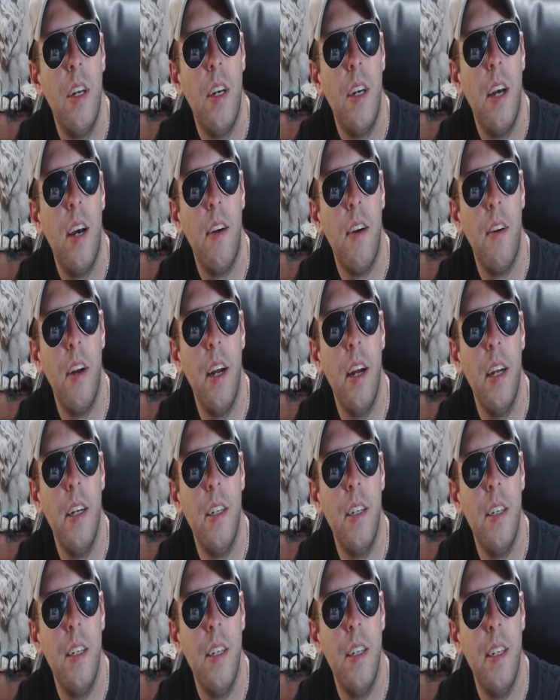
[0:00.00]
All
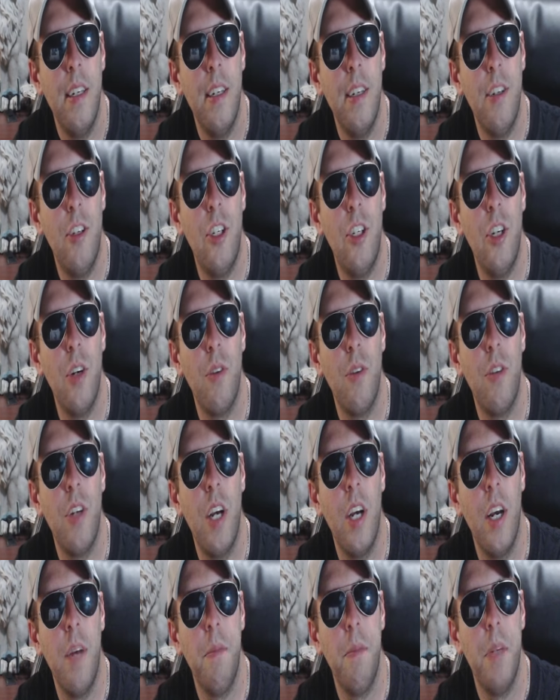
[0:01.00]
right, it's
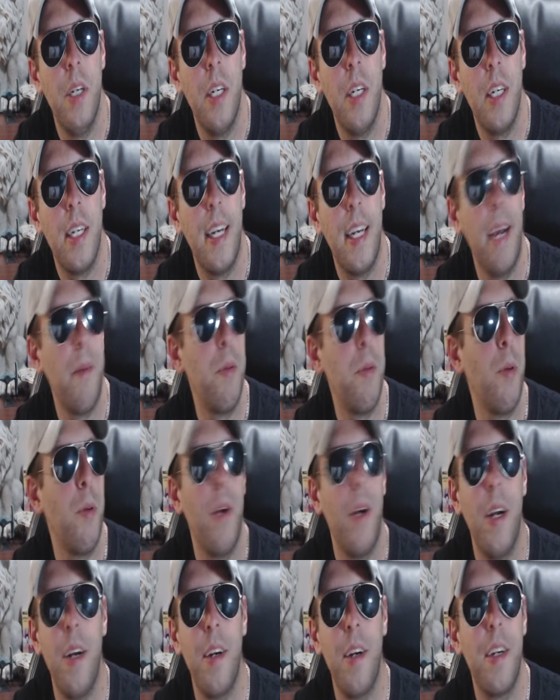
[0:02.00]
showtime.
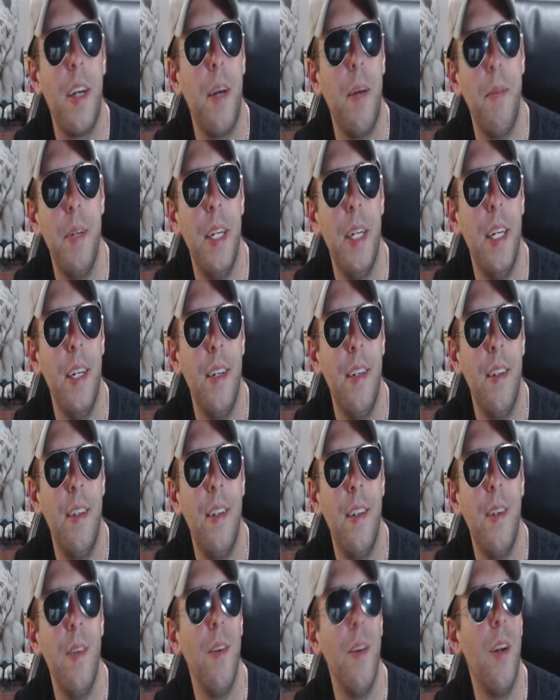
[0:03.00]
Capoeira coming in.
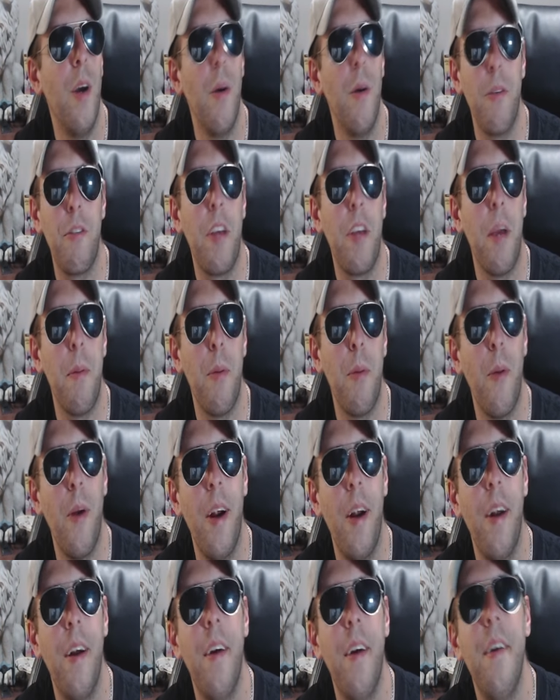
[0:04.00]
You know it's
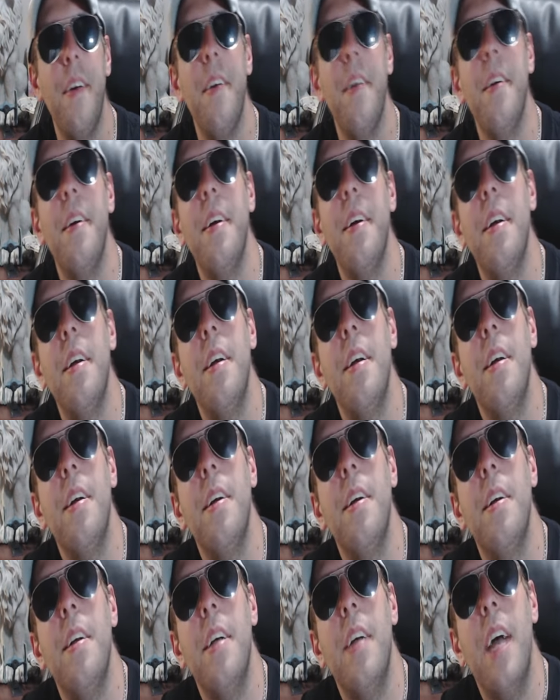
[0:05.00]
capoeira.
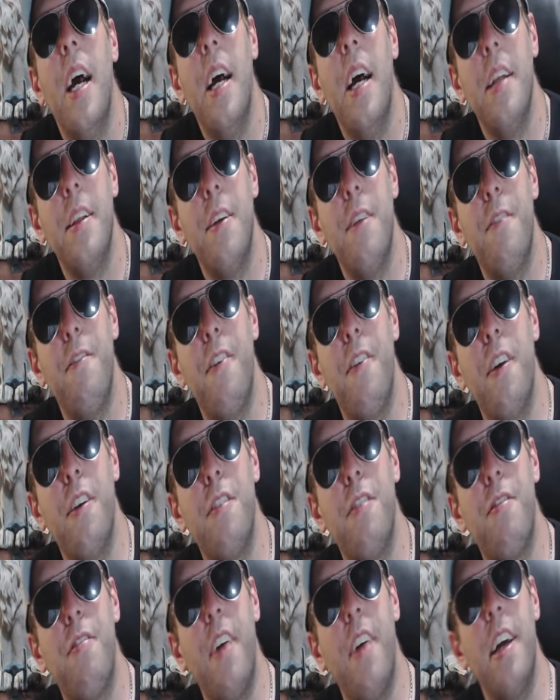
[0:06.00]
And the
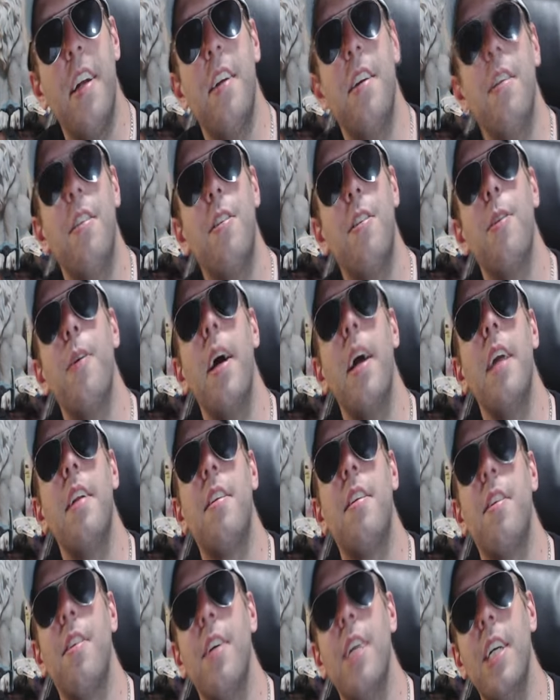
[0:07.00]
first fighter to
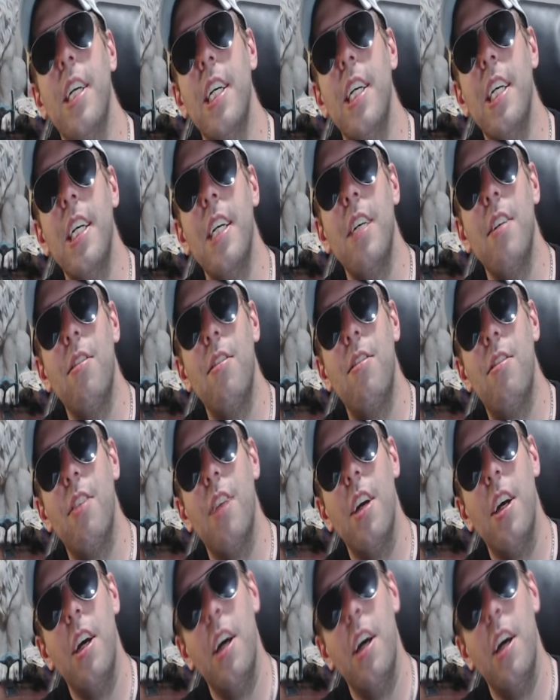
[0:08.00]
enter is